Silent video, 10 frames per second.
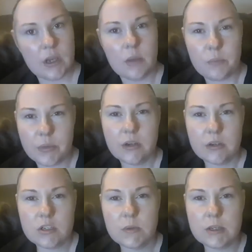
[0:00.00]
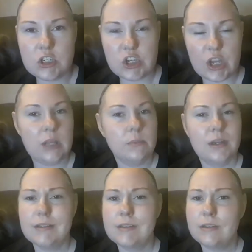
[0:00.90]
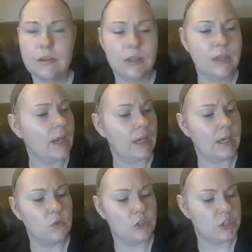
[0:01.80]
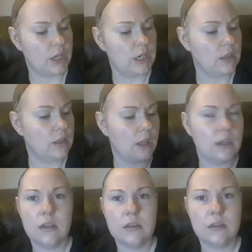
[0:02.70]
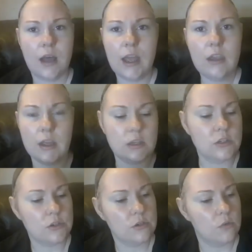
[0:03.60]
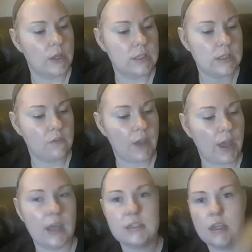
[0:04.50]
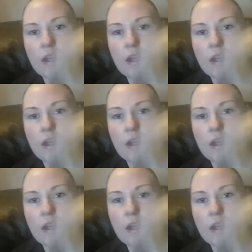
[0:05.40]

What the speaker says: appear to be a bit shiny, but it's certainly not any more shiny than higher end wigs that I've had.